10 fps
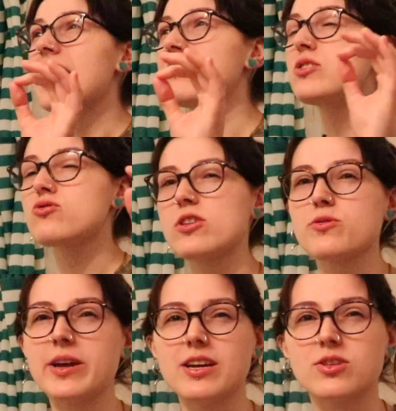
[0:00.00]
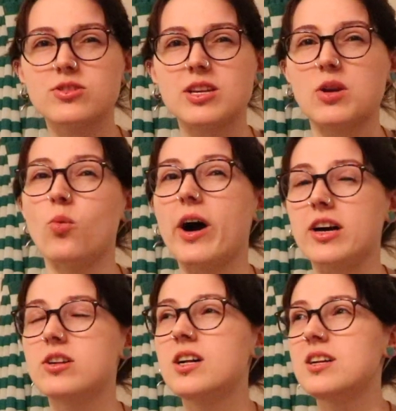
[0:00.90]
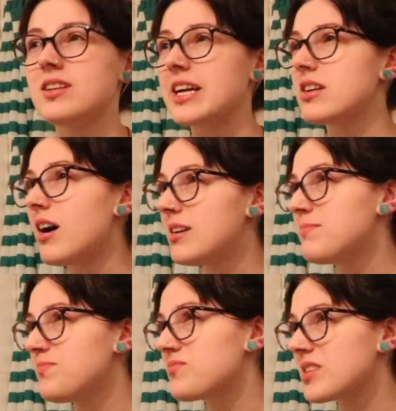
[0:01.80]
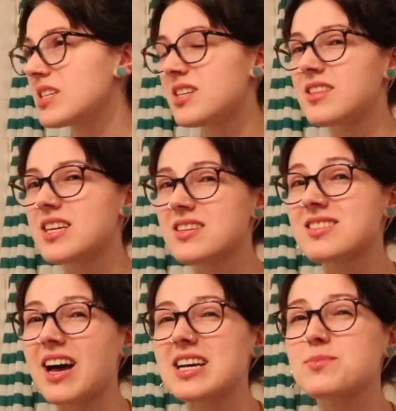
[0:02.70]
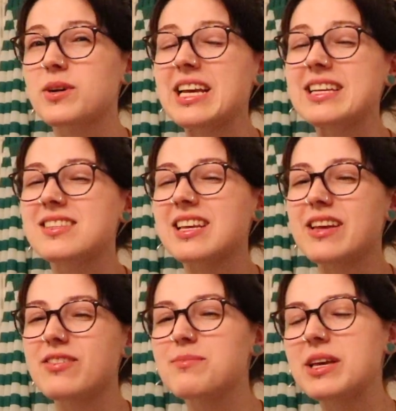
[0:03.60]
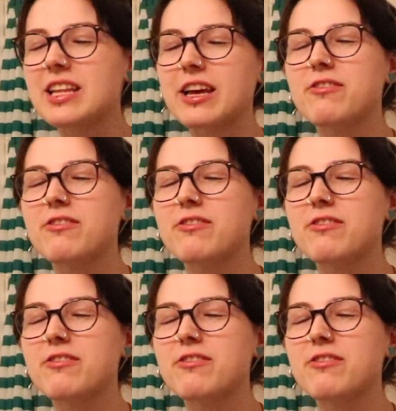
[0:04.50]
haven't stretched my ears in a while. Like, not to this size, but it's giving me like